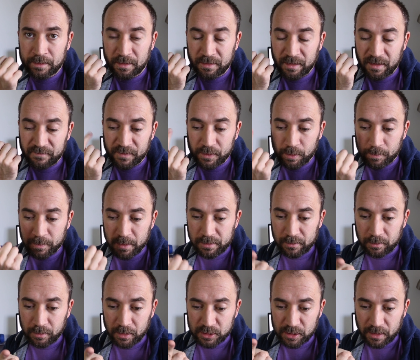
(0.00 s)
And then they
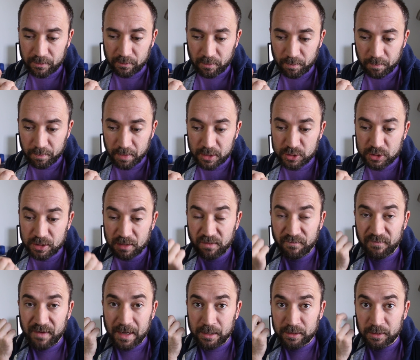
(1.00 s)
filibustered each other's budgets,
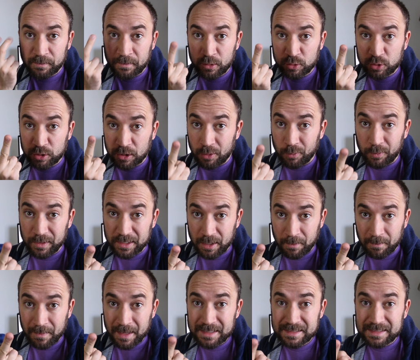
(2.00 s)
filed a motion to
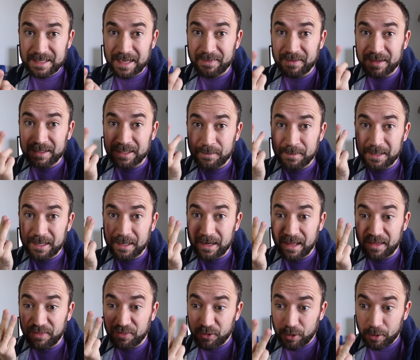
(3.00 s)
recommit, and then committed
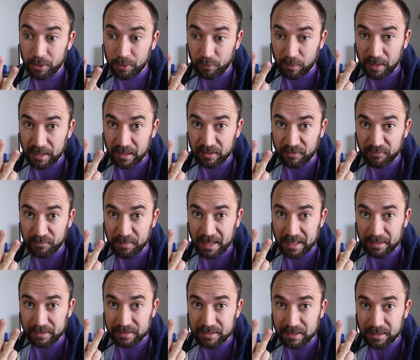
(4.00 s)
a third rail of
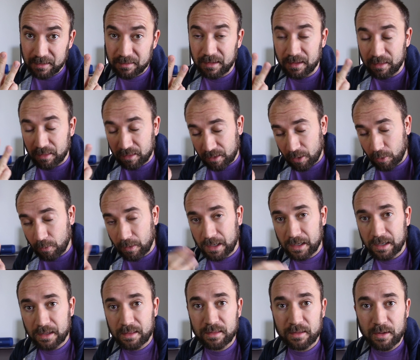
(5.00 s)
politics, and so
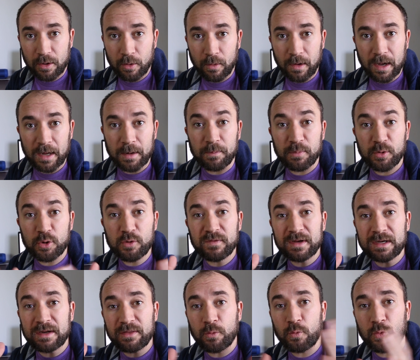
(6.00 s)
on and so on,
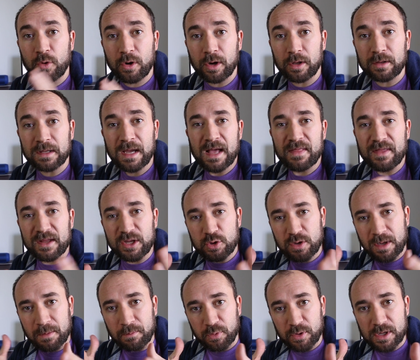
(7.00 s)
proving to the world that you
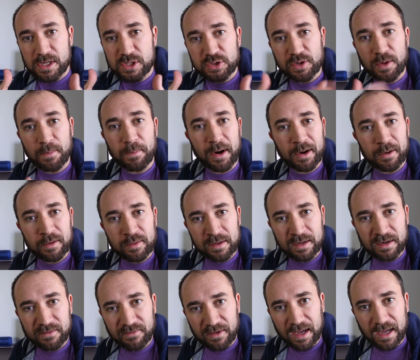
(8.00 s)
can bridge the
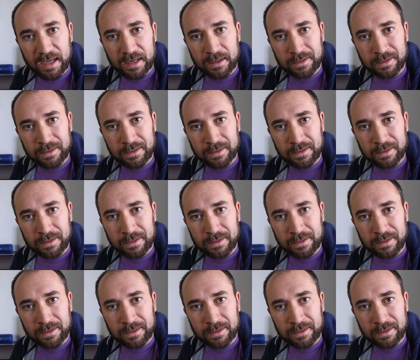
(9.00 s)
partisan divide,